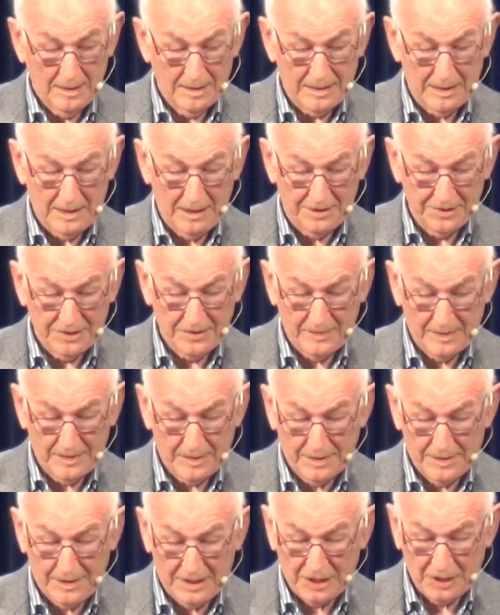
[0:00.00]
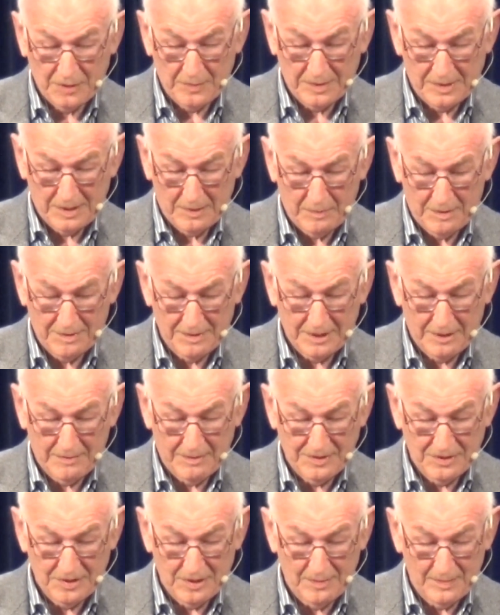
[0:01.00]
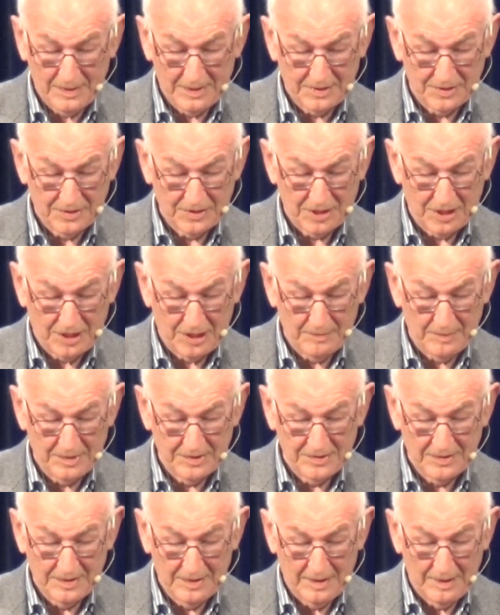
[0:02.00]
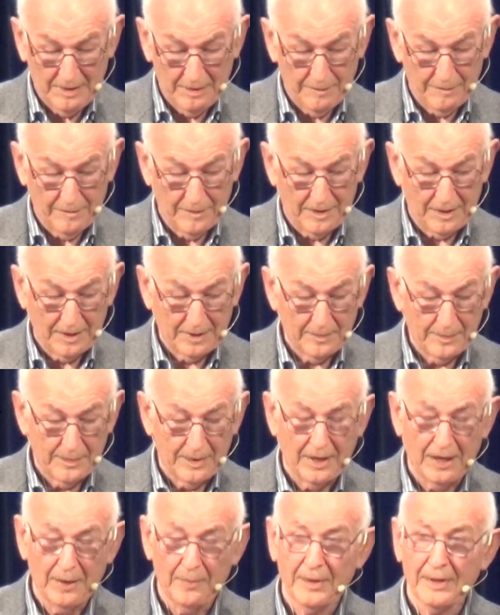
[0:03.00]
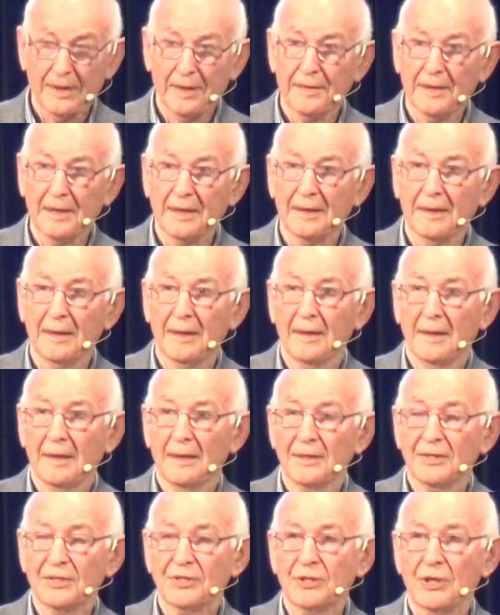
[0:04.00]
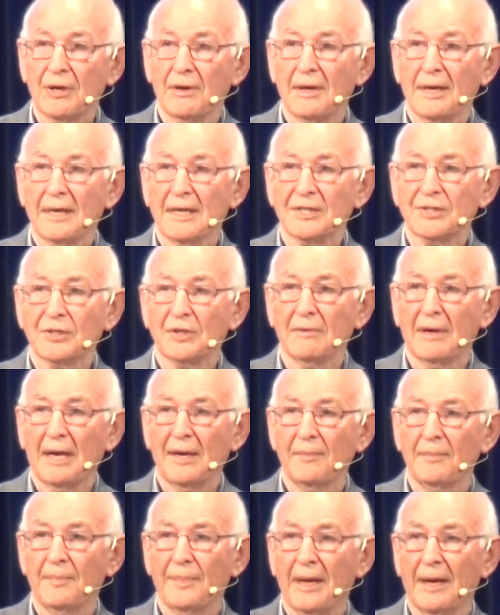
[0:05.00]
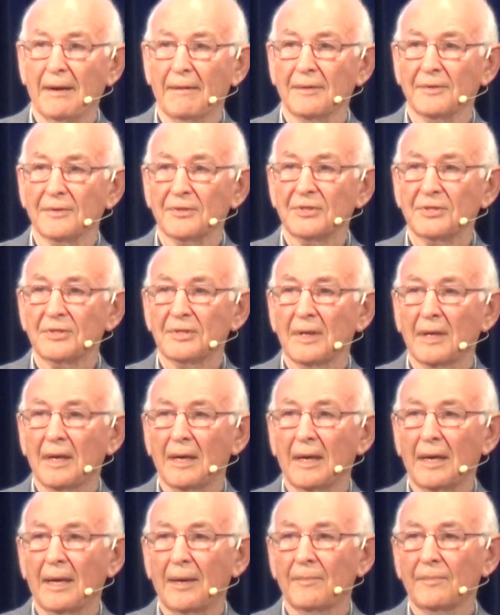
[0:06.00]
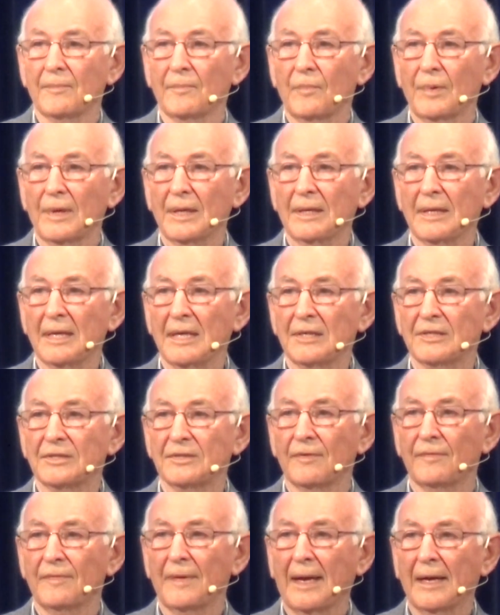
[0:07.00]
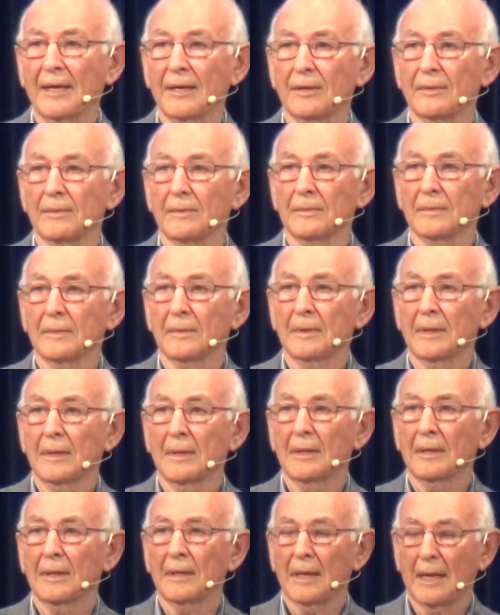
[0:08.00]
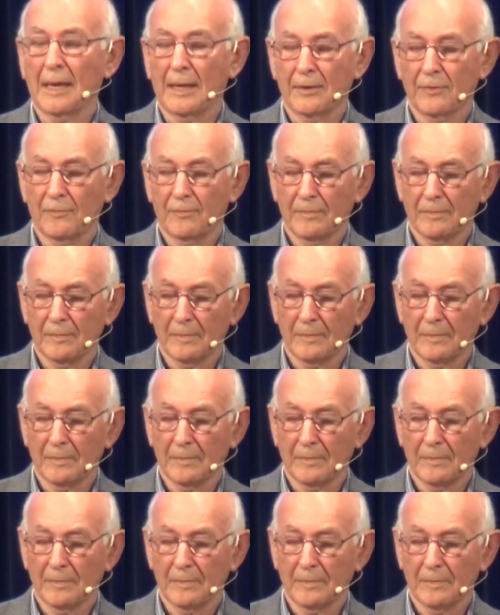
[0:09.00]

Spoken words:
There are lots of other things, but I won't go into them because time is flying by. But I think certainly as grandparents, we need to value and